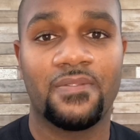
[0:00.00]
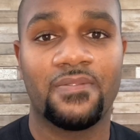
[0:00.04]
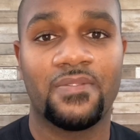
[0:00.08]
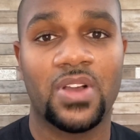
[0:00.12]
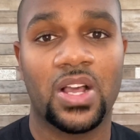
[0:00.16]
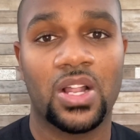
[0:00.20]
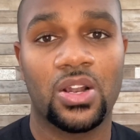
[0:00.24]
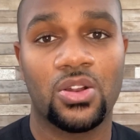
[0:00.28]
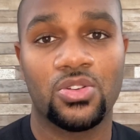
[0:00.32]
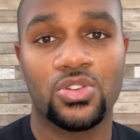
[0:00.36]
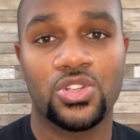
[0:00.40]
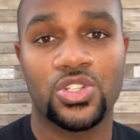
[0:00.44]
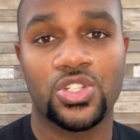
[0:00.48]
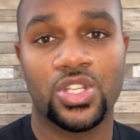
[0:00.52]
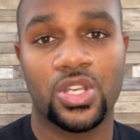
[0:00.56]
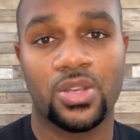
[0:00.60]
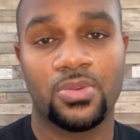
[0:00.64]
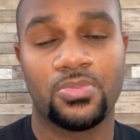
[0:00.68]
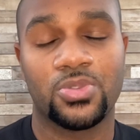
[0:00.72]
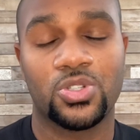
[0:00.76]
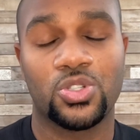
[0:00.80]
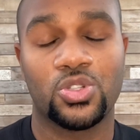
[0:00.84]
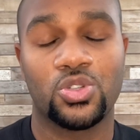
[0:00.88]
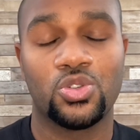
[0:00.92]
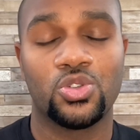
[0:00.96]

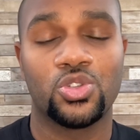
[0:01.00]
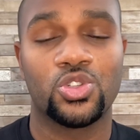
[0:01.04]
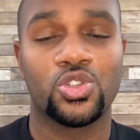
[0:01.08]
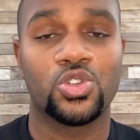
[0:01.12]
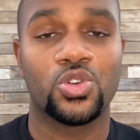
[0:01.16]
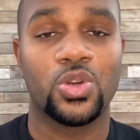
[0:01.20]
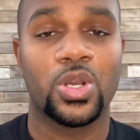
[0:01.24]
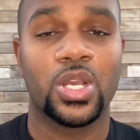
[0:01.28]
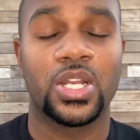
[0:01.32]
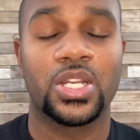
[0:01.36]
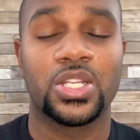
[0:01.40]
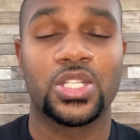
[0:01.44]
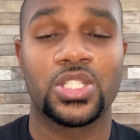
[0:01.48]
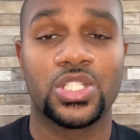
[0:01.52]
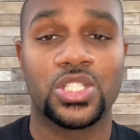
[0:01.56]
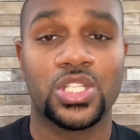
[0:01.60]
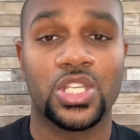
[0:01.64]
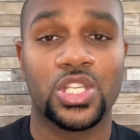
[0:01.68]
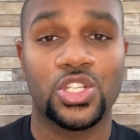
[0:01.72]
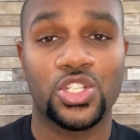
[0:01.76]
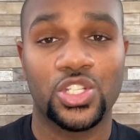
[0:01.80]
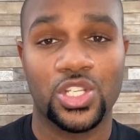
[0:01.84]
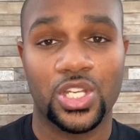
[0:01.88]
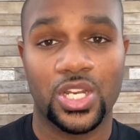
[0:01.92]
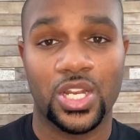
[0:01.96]
fellowship to
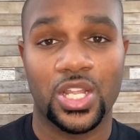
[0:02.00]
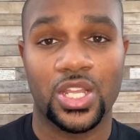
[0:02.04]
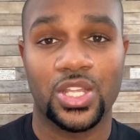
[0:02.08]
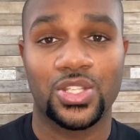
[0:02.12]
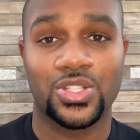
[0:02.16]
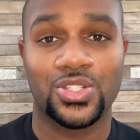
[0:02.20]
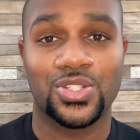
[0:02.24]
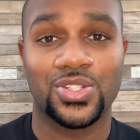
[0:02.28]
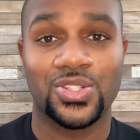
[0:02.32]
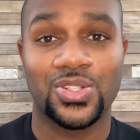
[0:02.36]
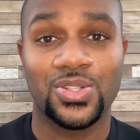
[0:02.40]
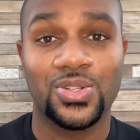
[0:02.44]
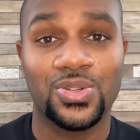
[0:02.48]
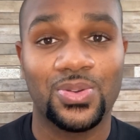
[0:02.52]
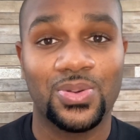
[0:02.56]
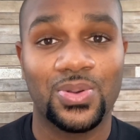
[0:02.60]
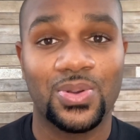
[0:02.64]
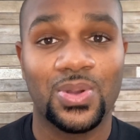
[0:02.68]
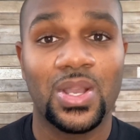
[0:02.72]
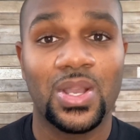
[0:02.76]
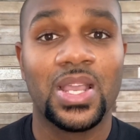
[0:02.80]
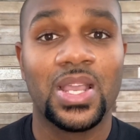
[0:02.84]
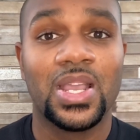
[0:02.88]
transition into